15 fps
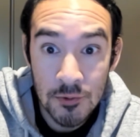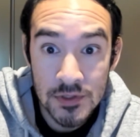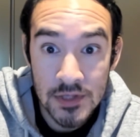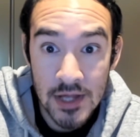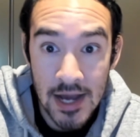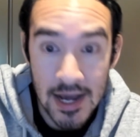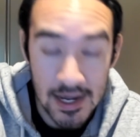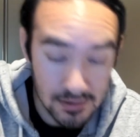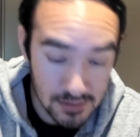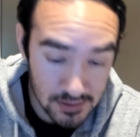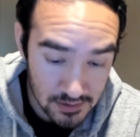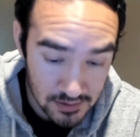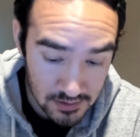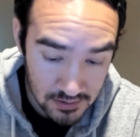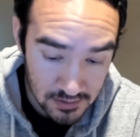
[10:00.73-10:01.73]
was that?
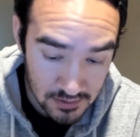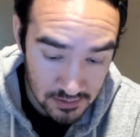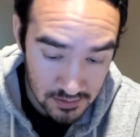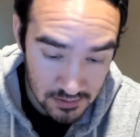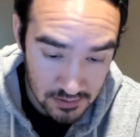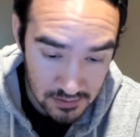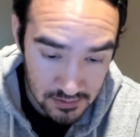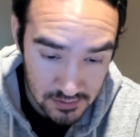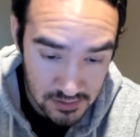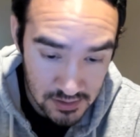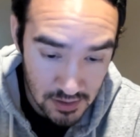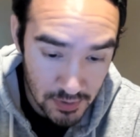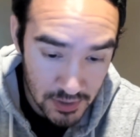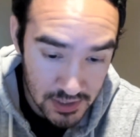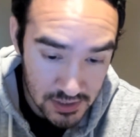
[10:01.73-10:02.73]

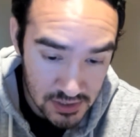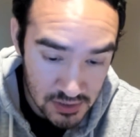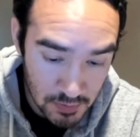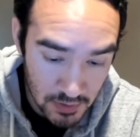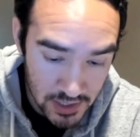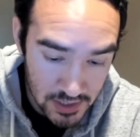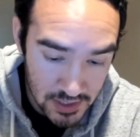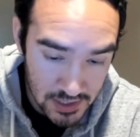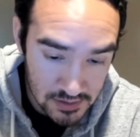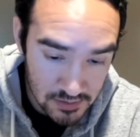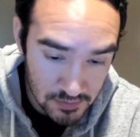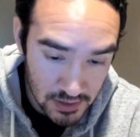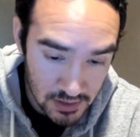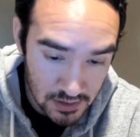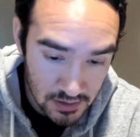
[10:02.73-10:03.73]
Somebody explain that to
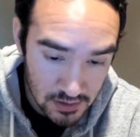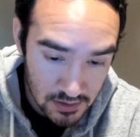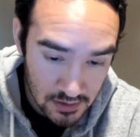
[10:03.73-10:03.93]
me.